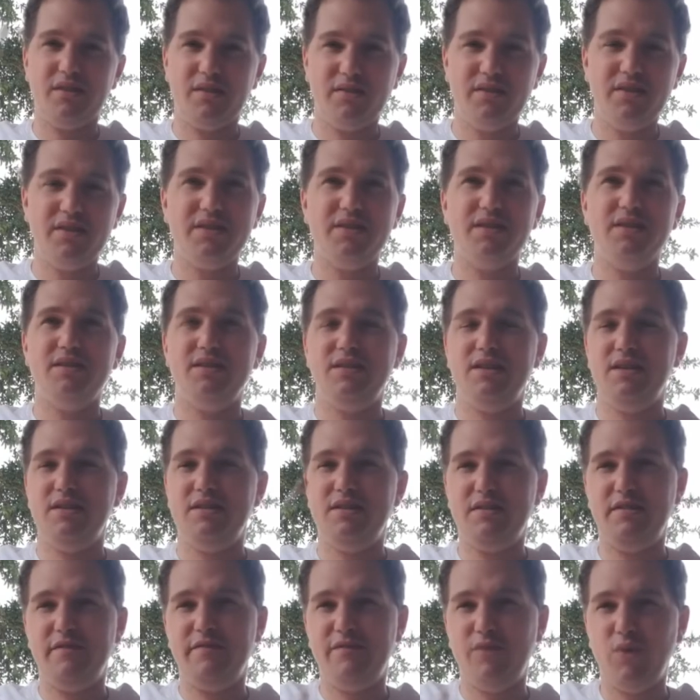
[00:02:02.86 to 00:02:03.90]
3 T T
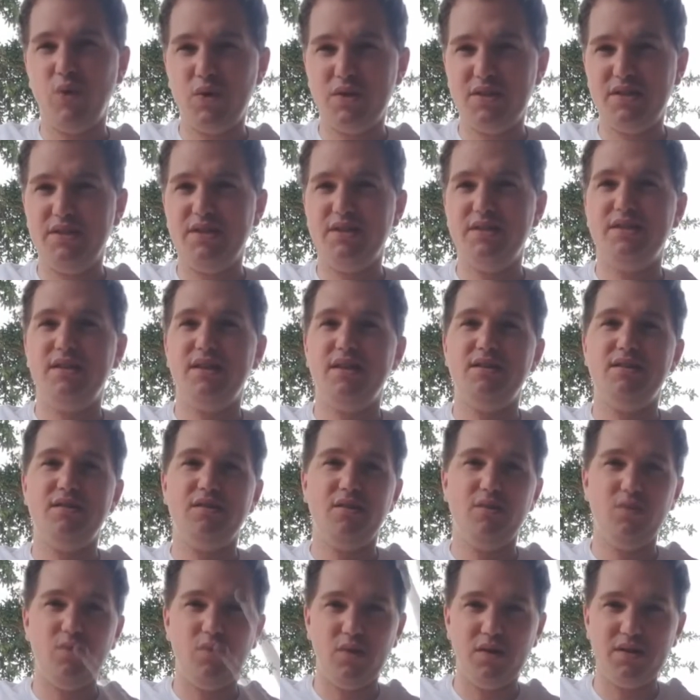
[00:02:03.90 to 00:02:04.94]
T, 4 T T T,
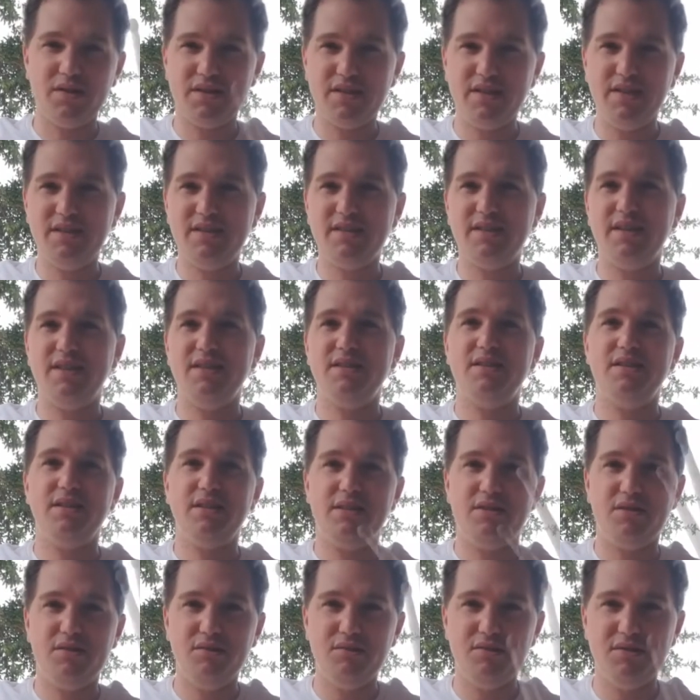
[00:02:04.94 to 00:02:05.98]
1 T T T,
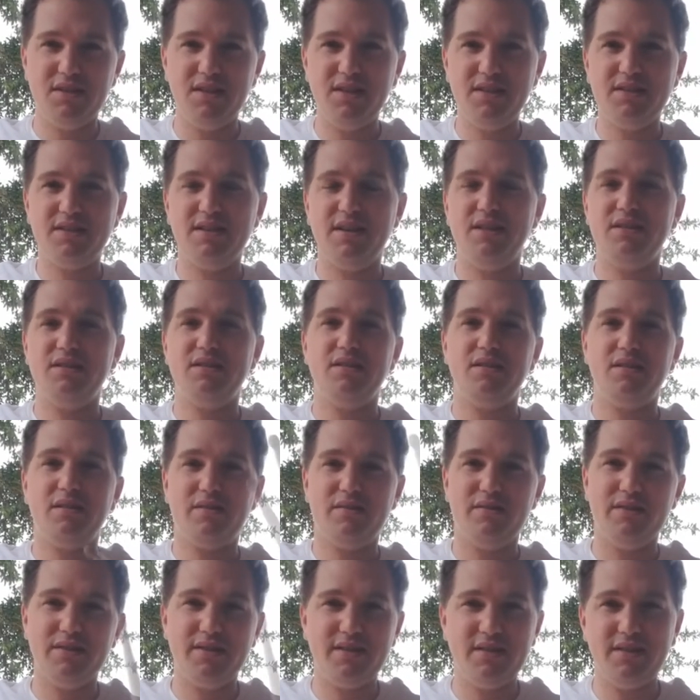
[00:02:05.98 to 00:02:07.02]
2 T T T,
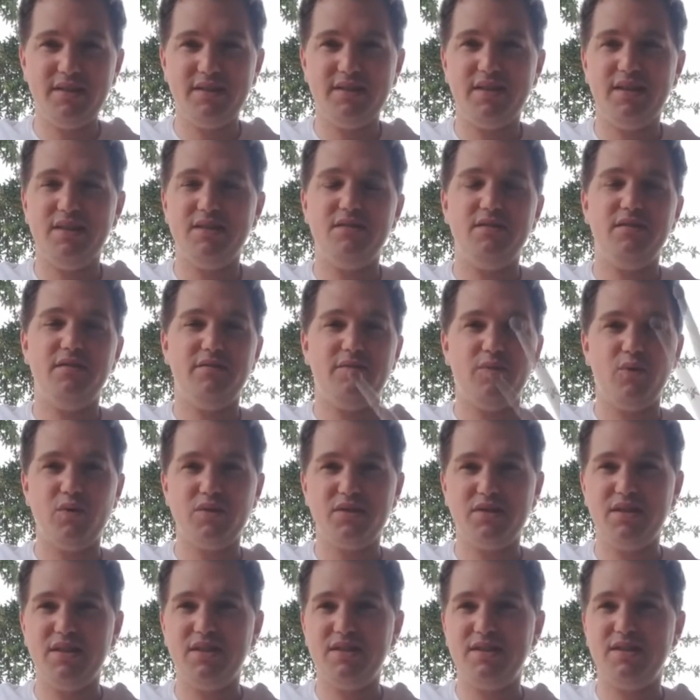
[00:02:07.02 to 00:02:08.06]
3 T T T, 4
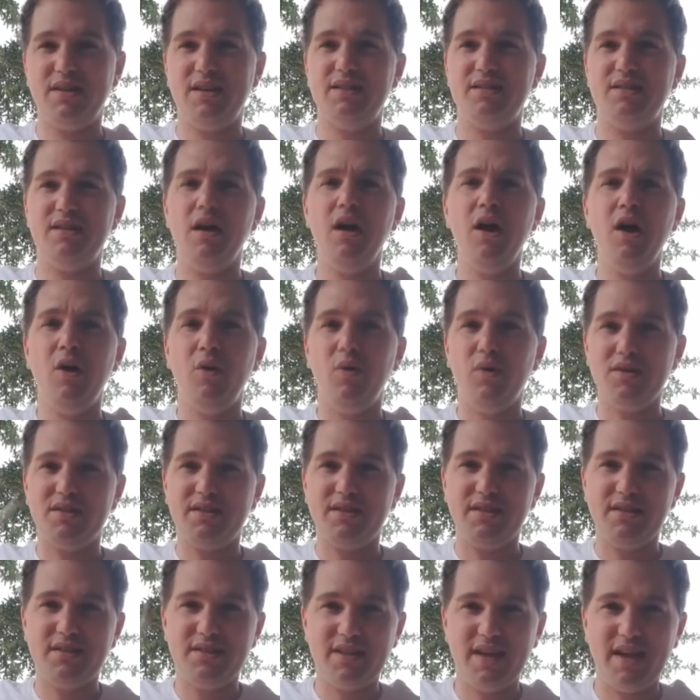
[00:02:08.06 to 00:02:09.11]
T T T, 1 T
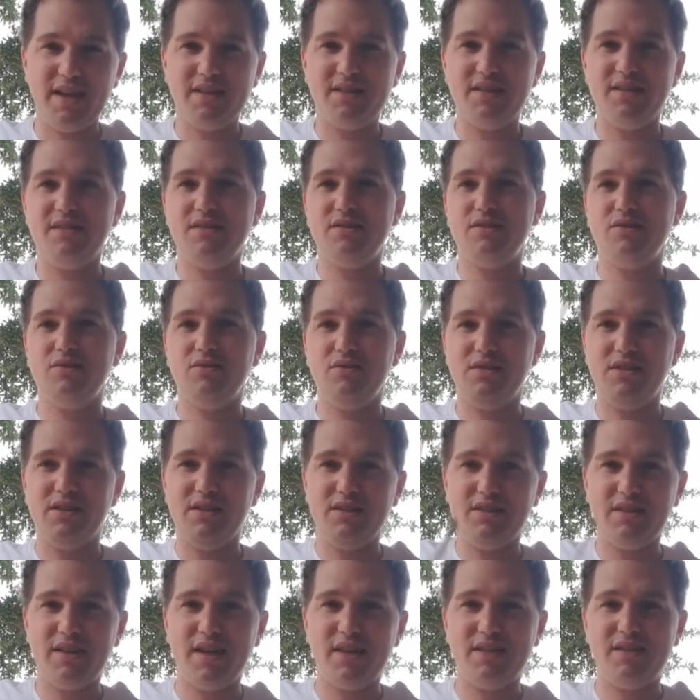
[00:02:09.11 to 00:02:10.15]
T T, 2 T
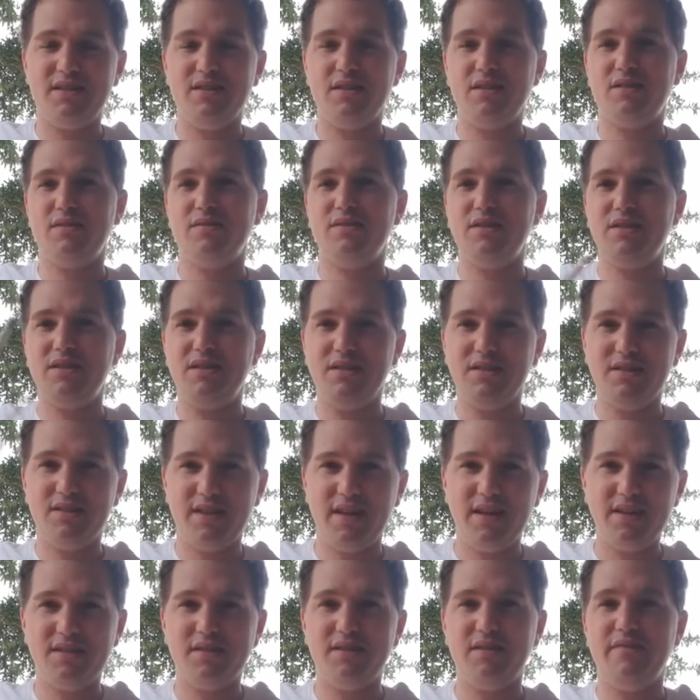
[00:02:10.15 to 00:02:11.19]
T T, 3 T
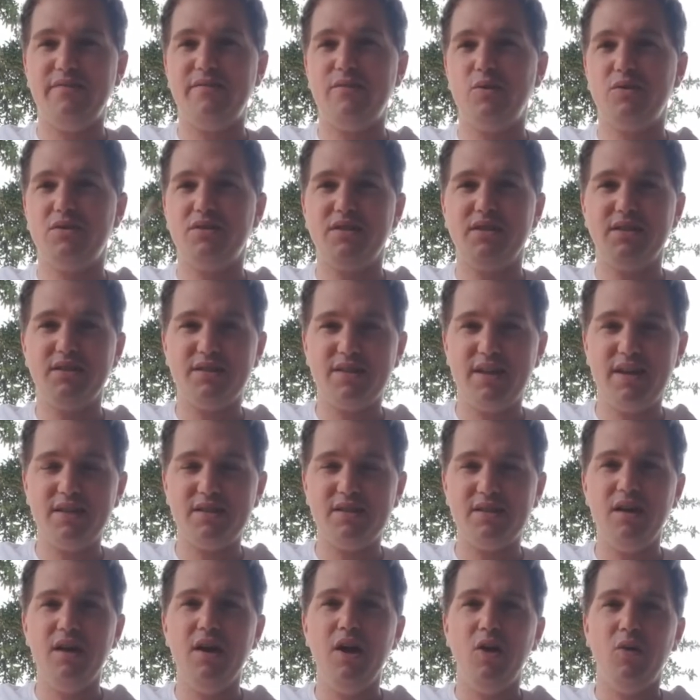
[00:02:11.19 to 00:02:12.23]
T T, 4 T T
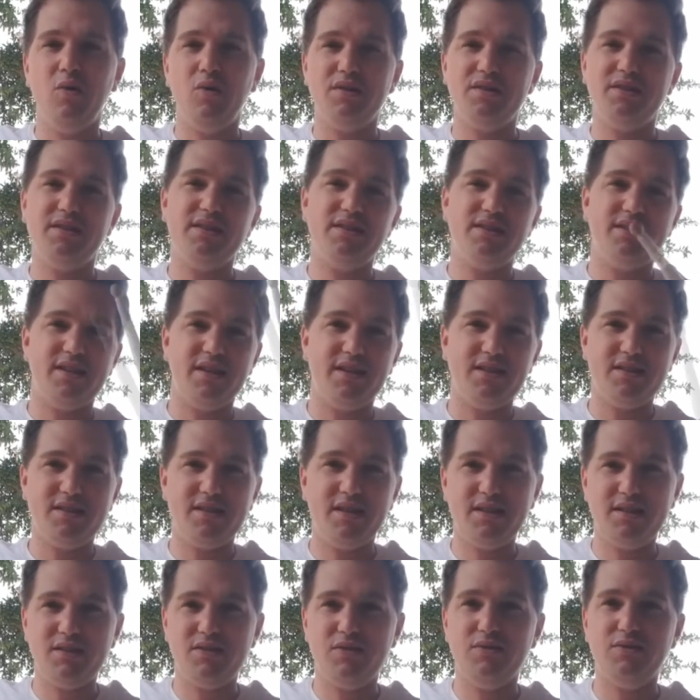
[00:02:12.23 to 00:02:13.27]
T, 1 T T T,
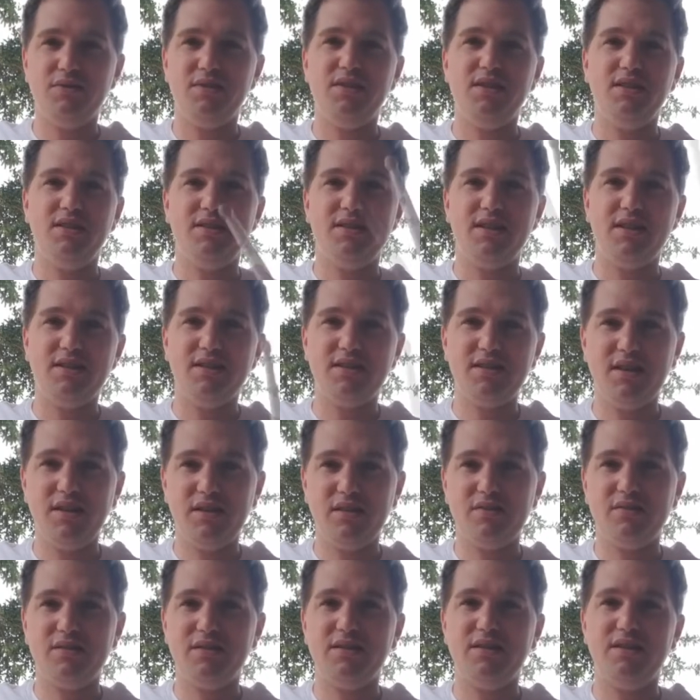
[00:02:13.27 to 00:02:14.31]
2 T T T, 3
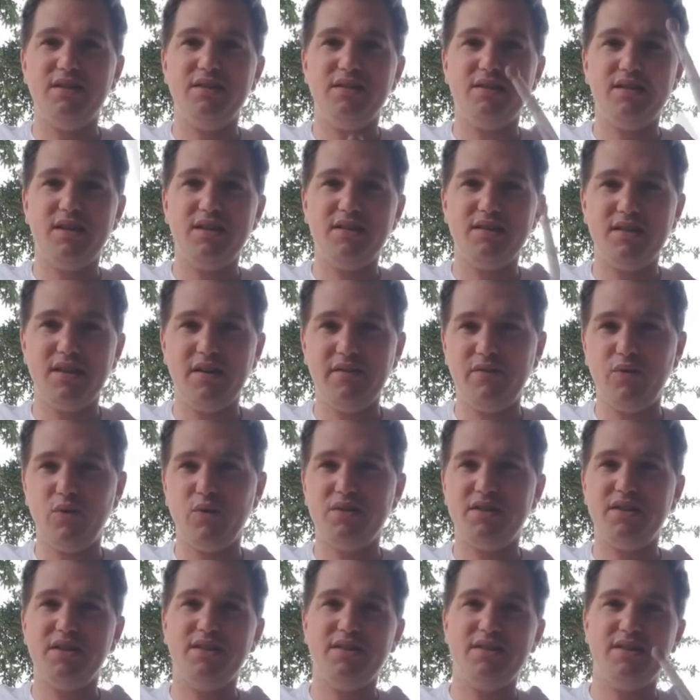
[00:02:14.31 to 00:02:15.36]
T T T, 4
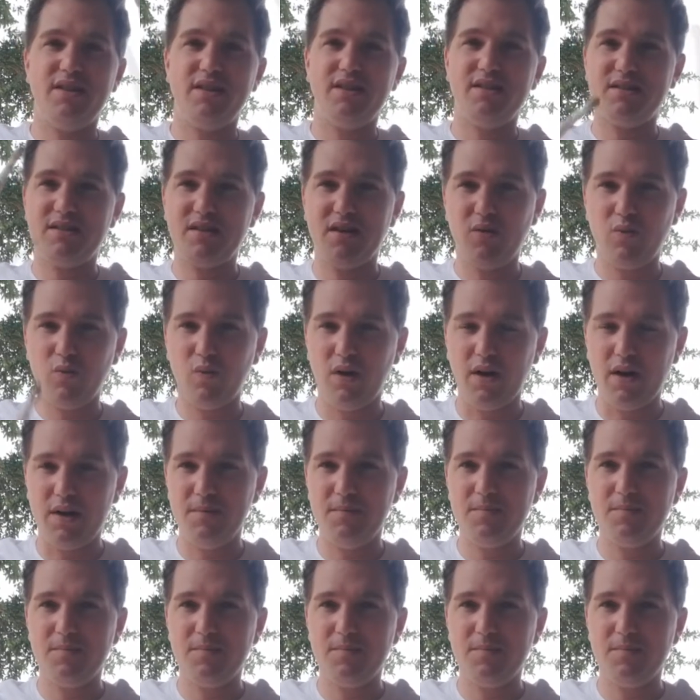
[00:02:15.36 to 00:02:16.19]
T T T, 1.